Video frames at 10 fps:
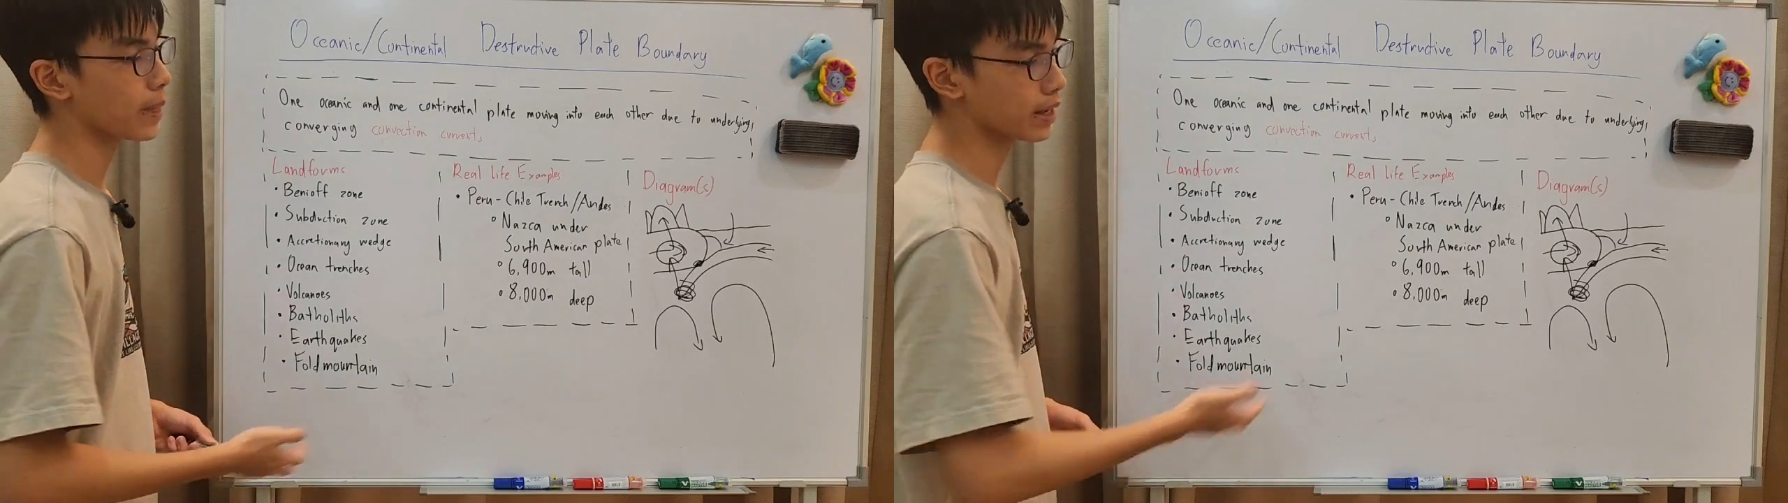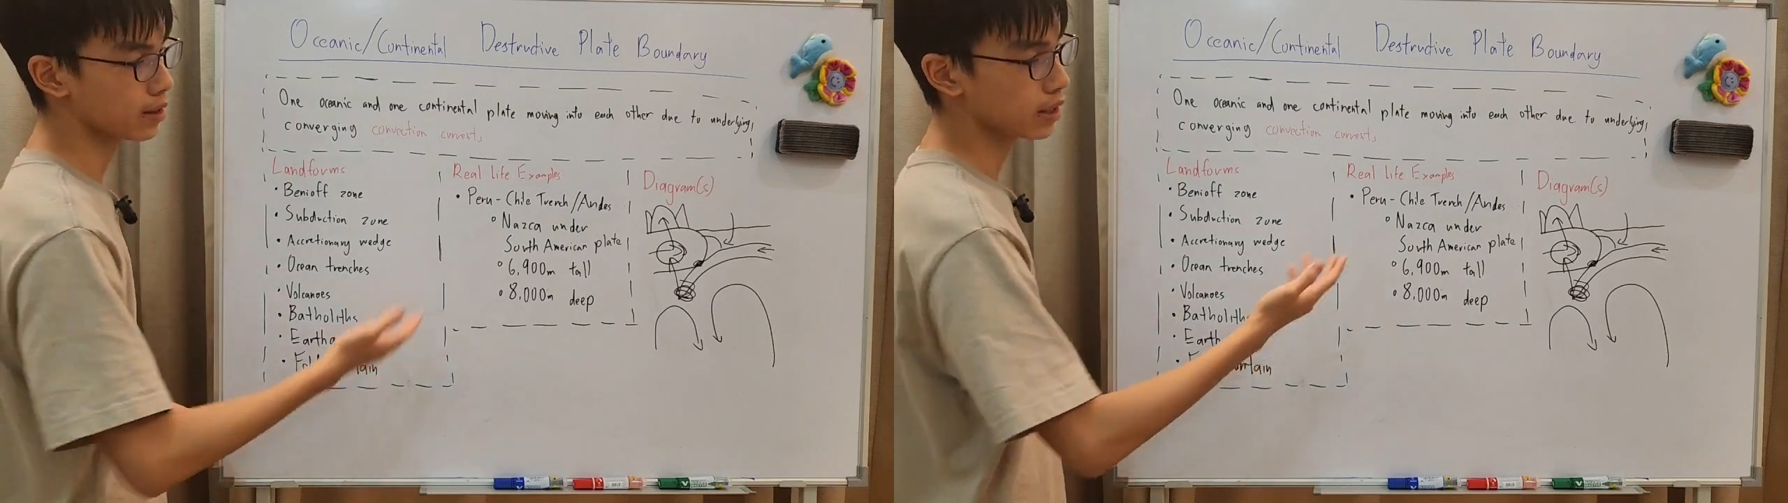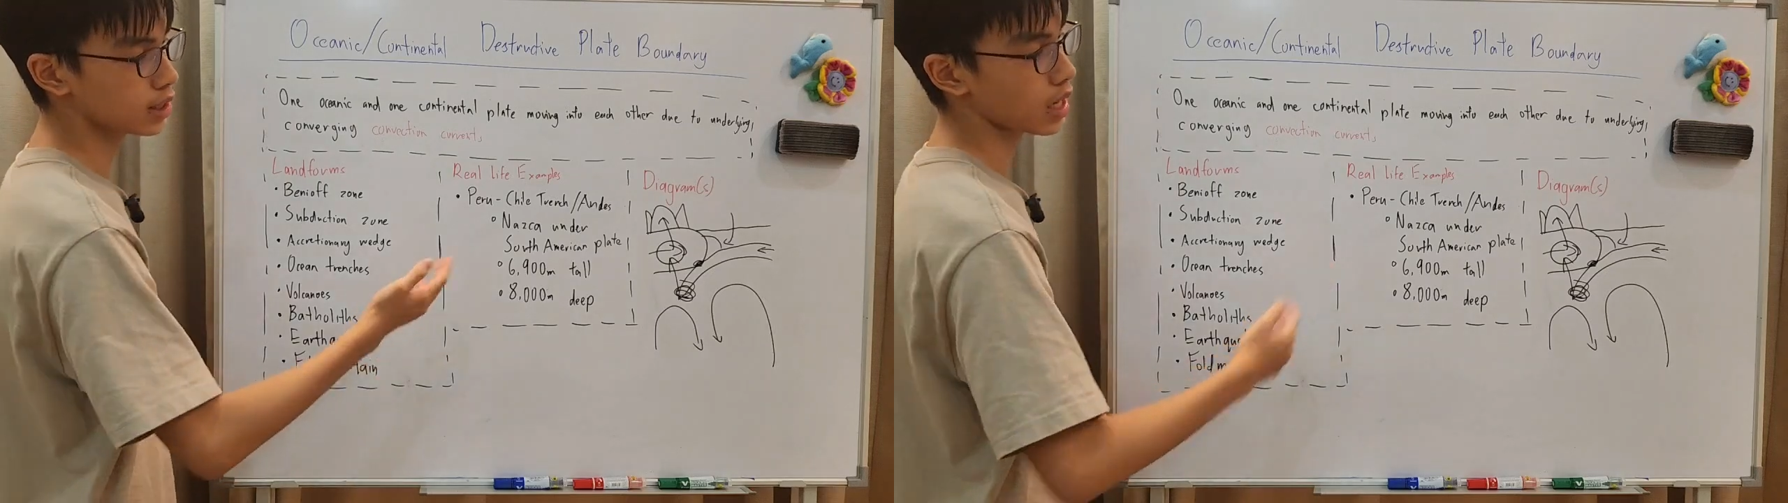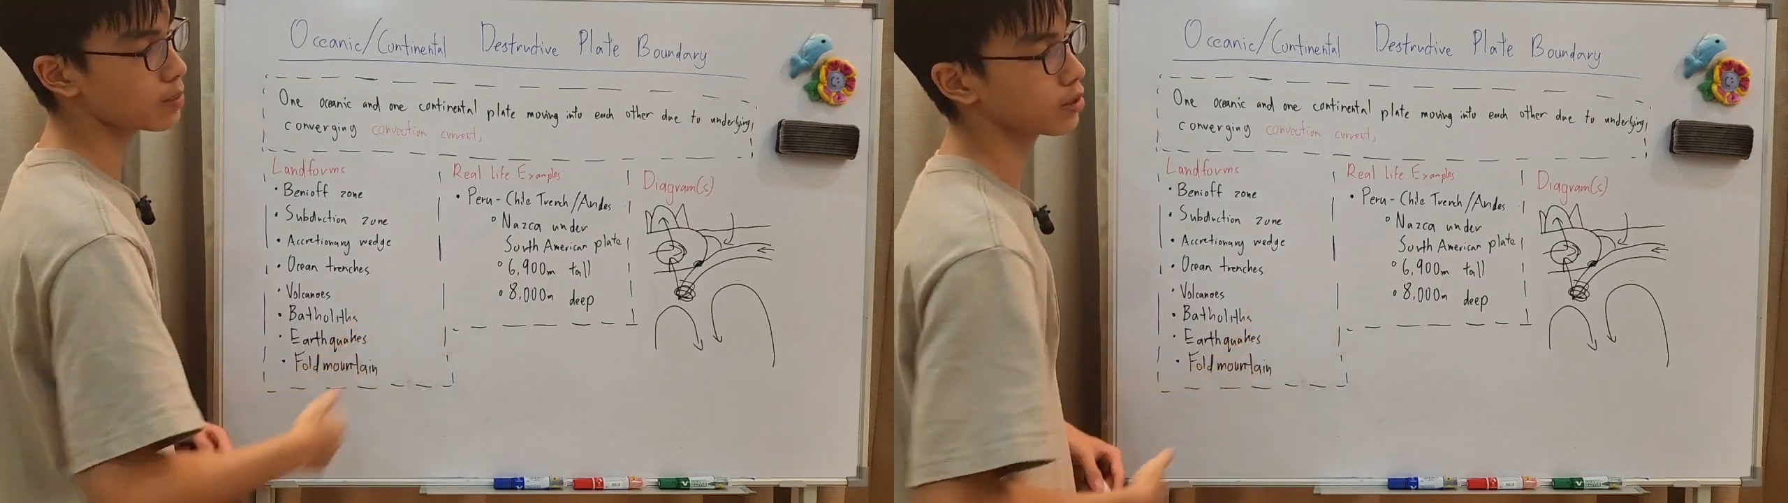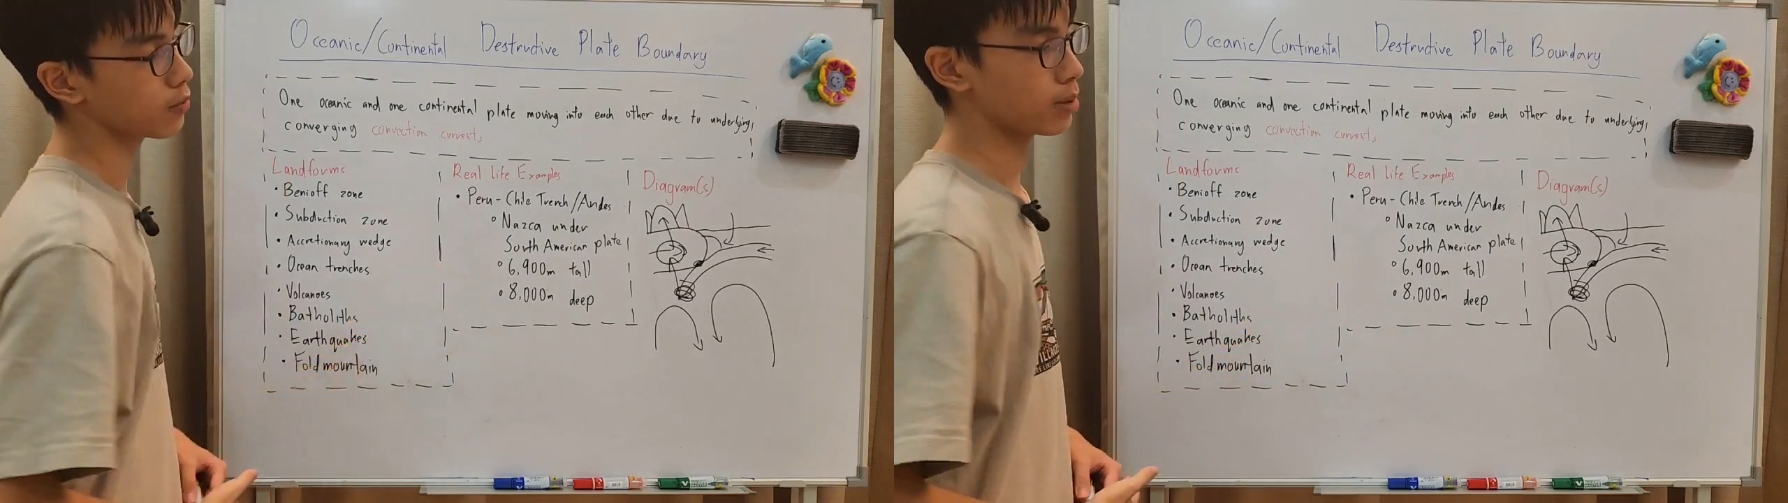in these
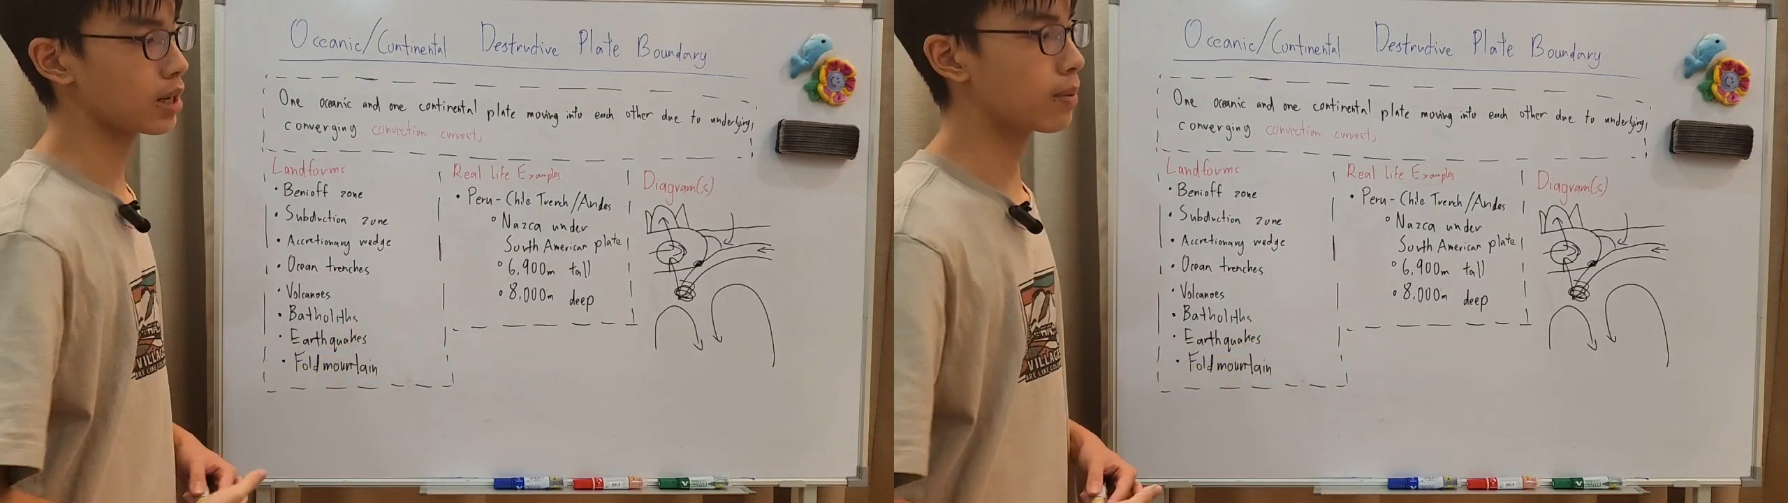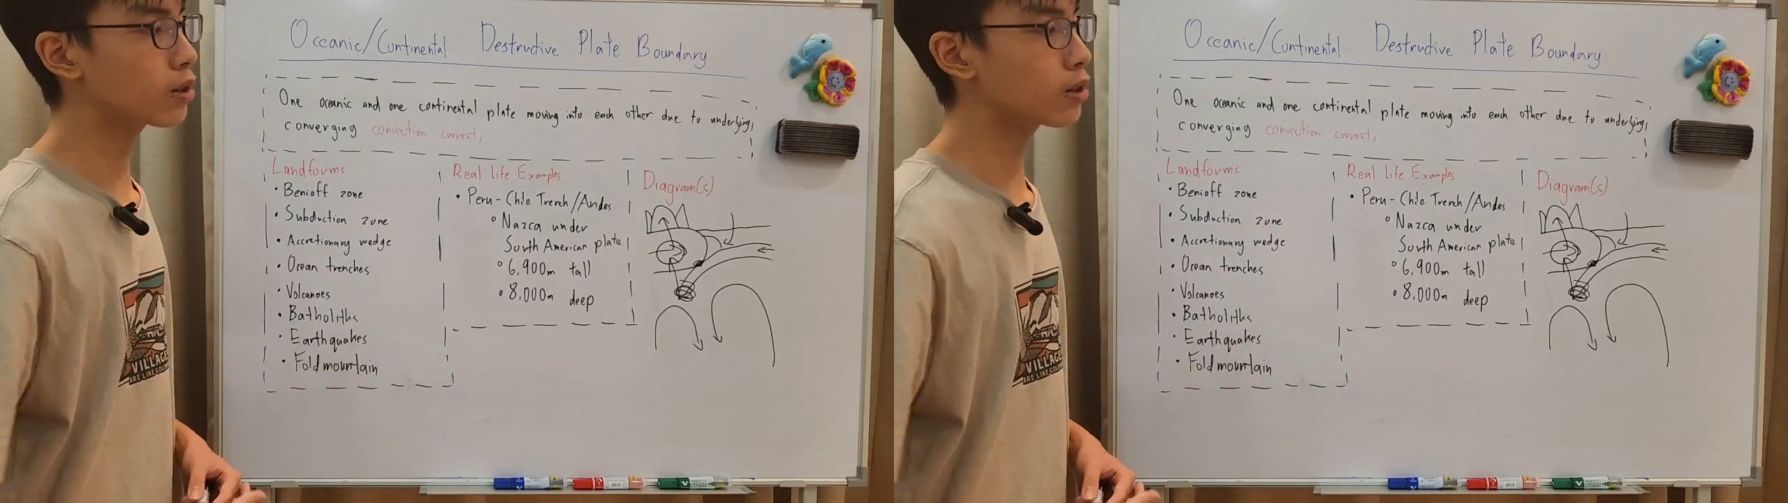types of plate